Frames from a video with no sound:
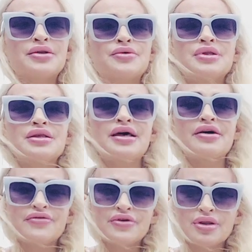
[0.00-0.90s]
only
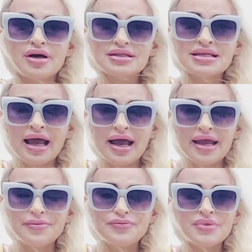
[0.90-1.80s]
love for a long
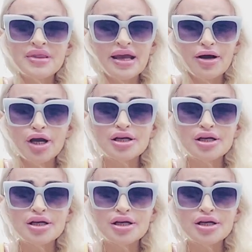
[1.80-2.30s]
time they are